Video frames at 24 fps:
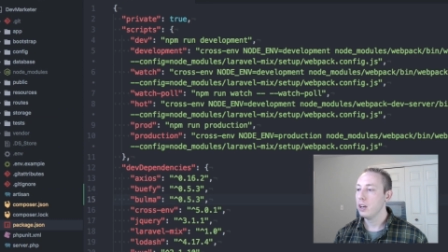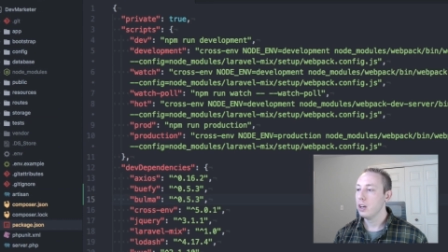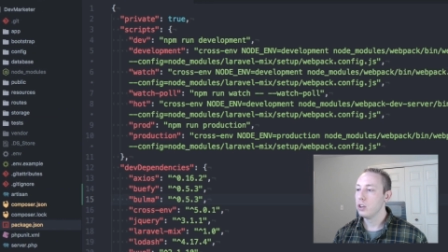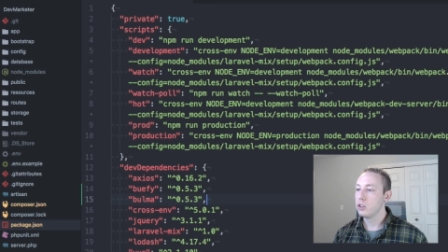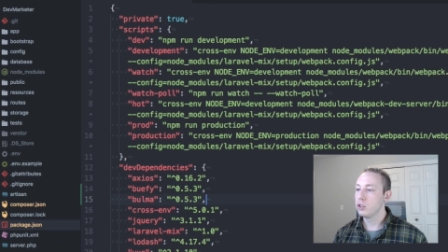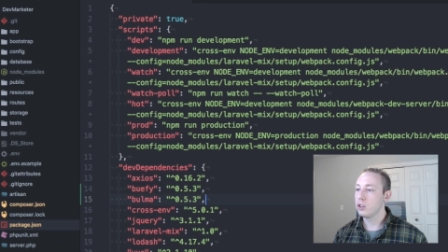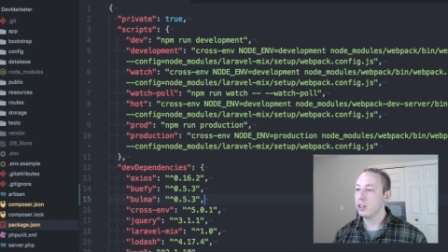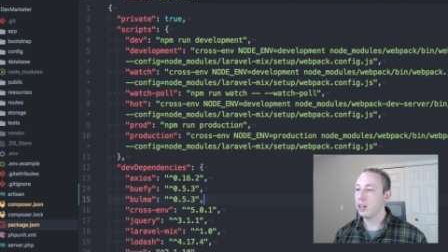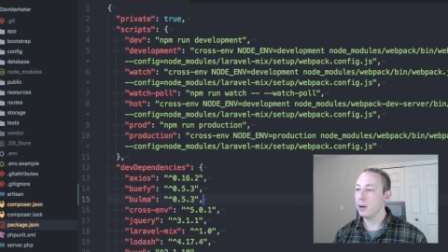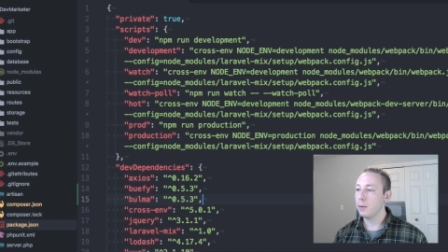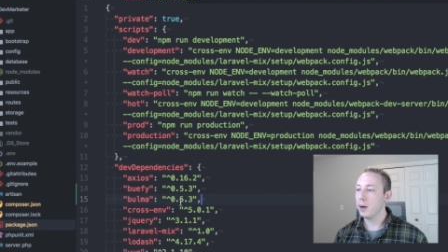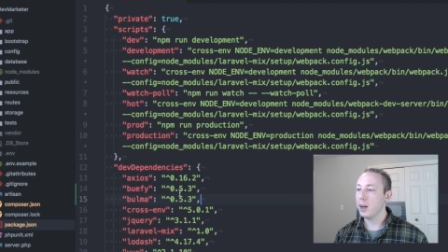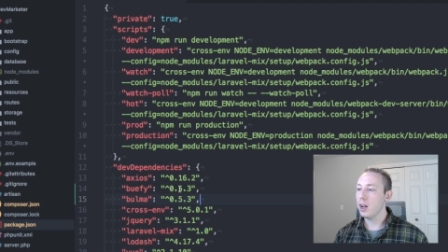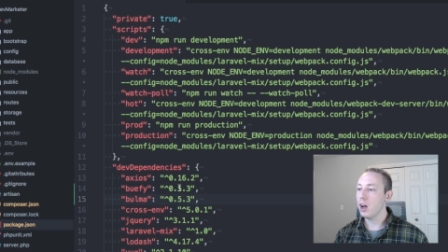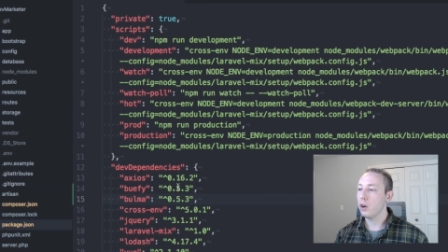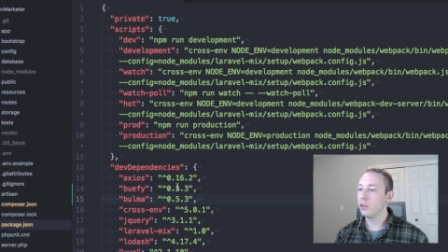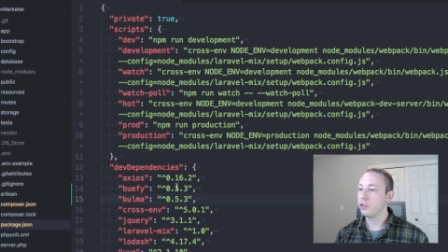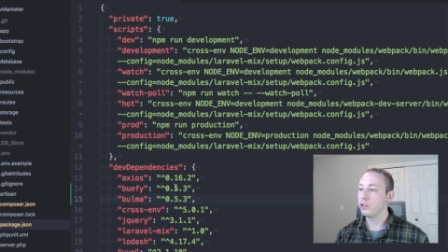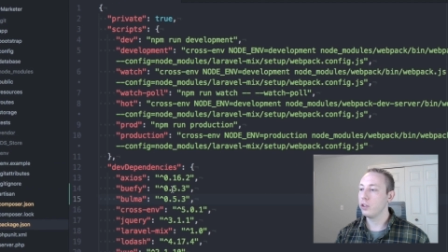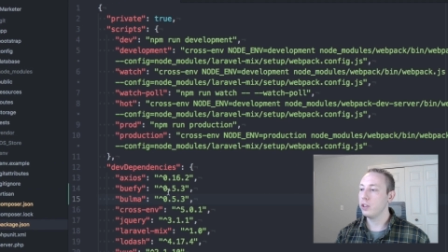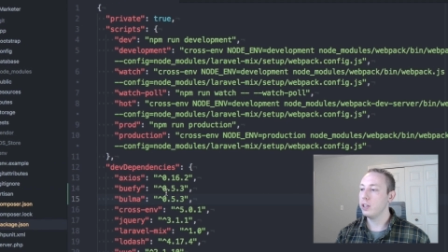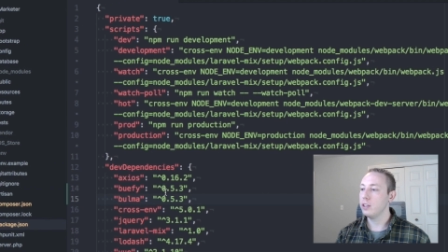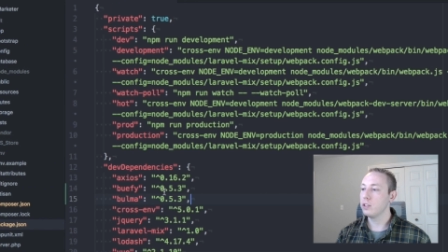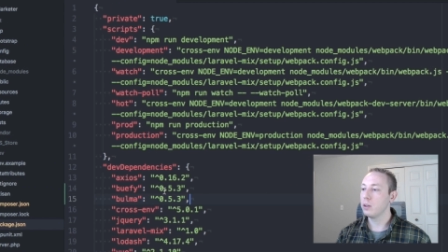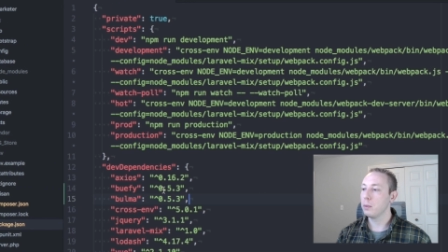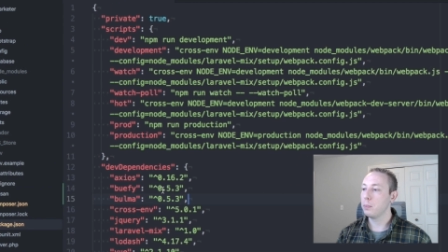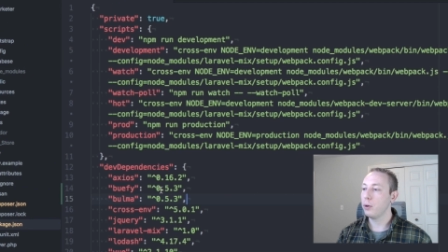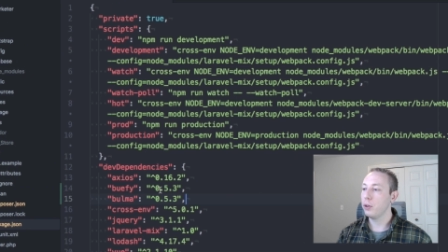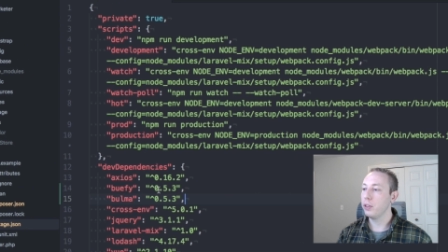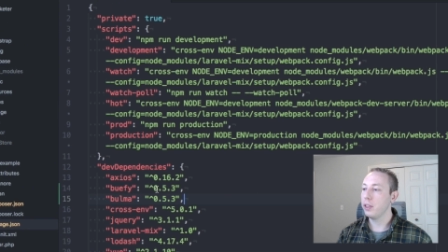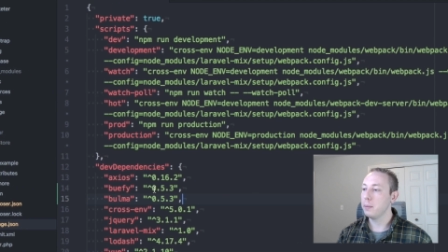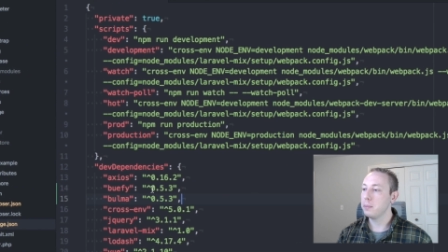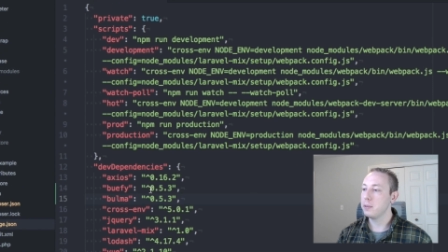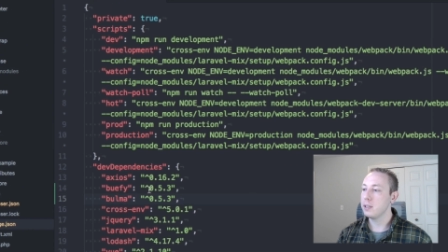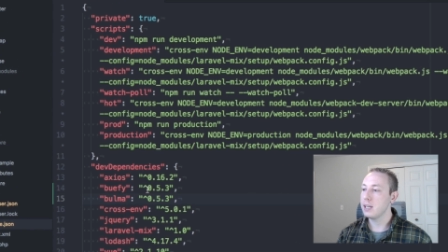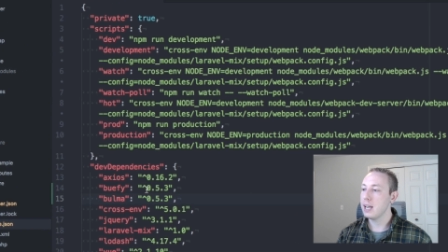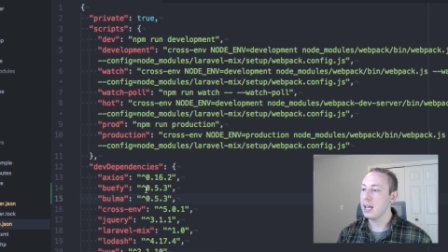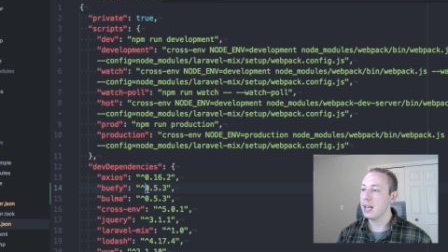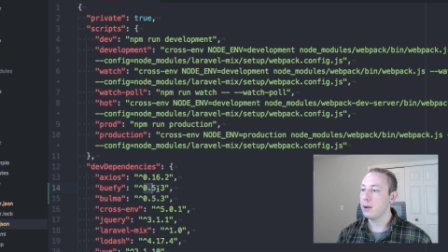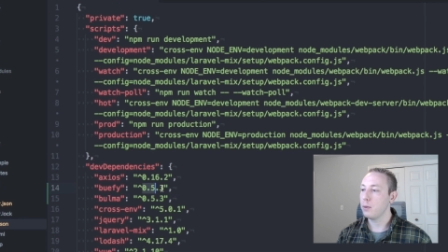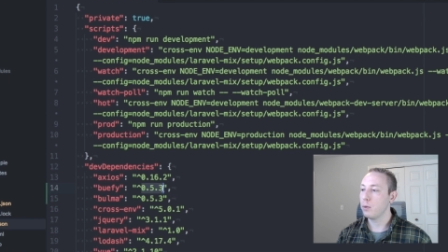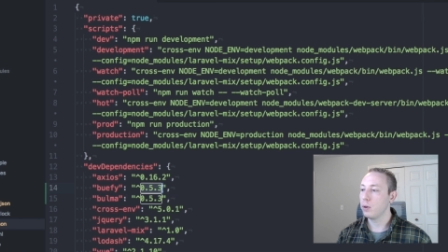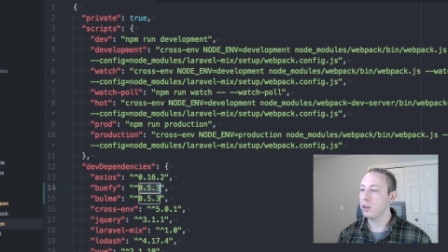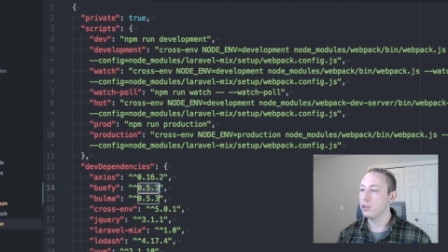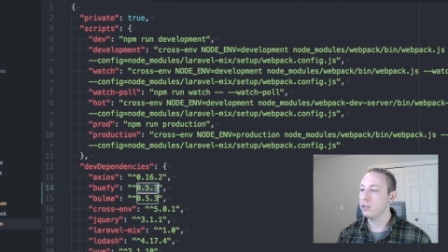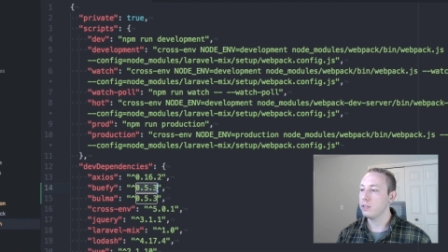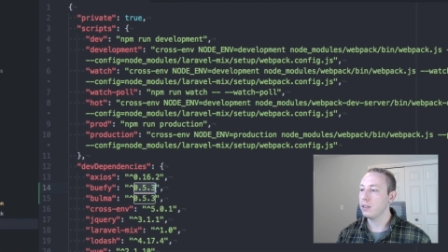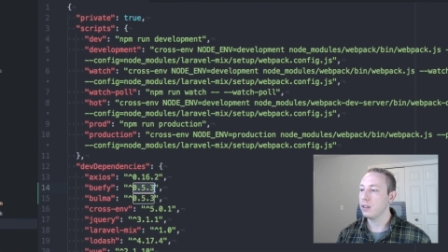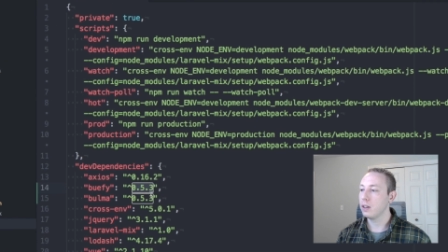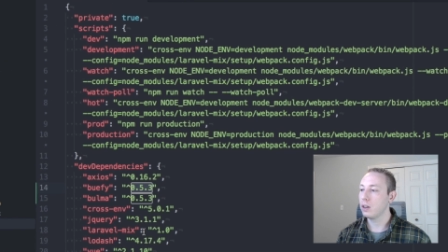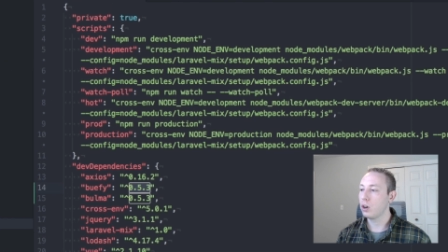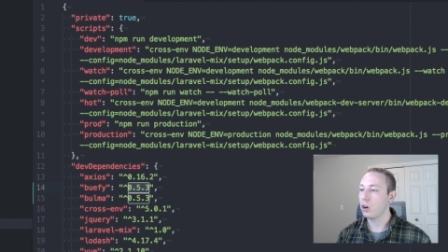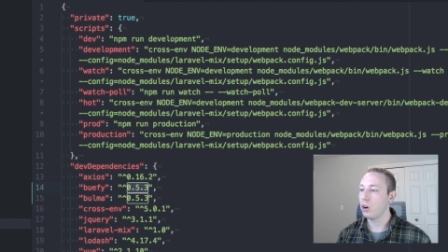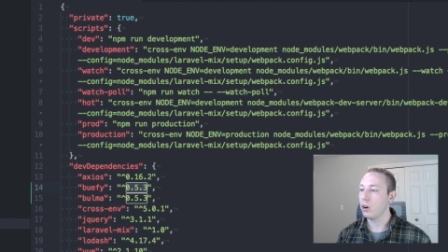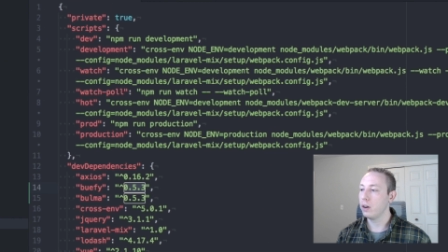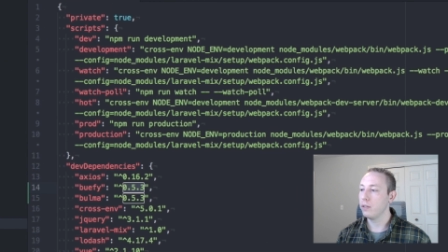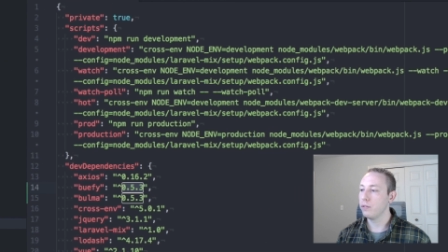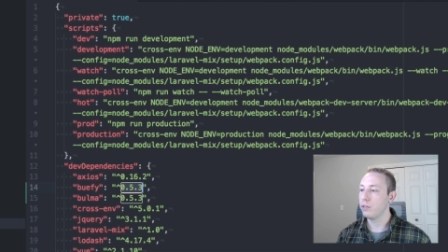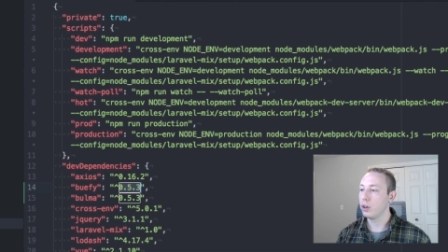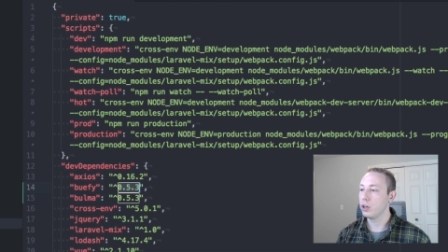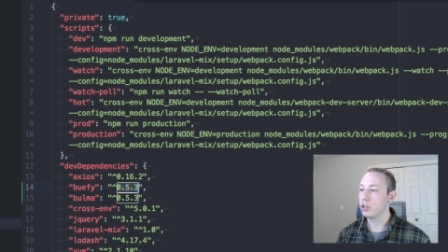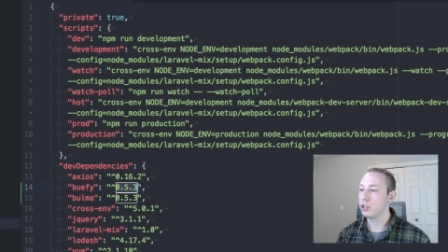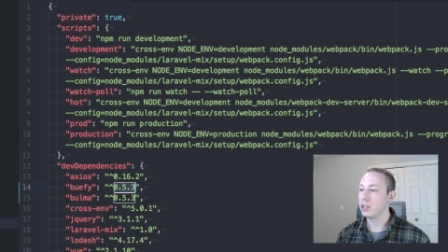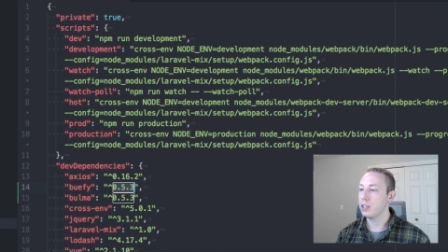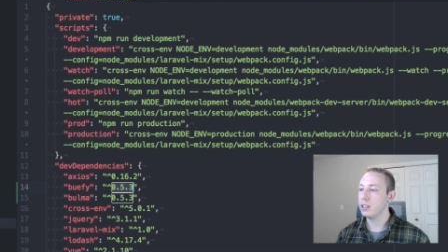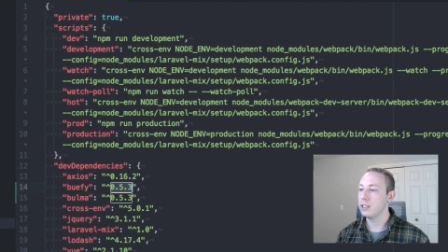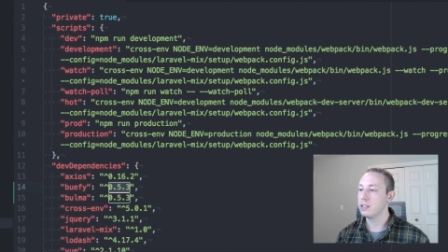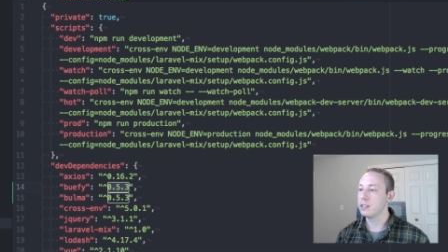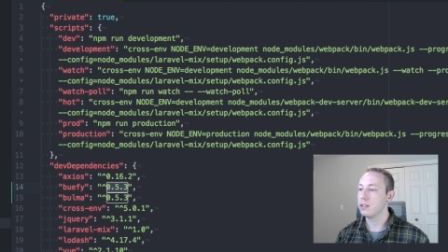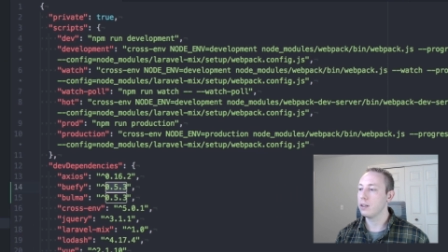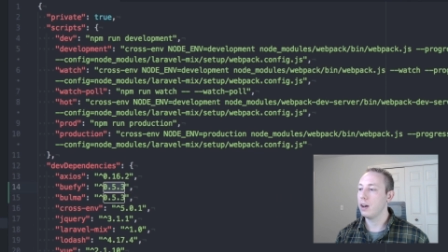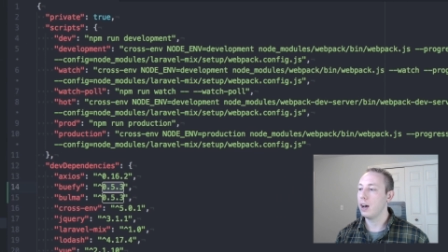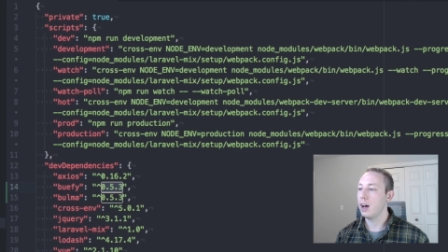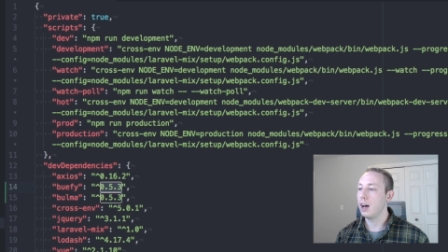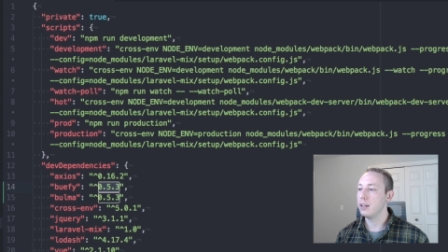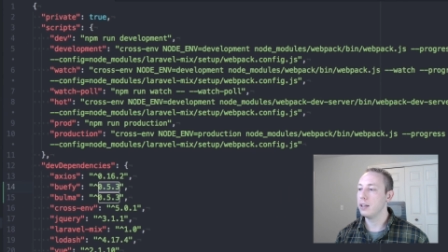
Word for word: So there we go. So these are both up to date. We're using the current versions uh,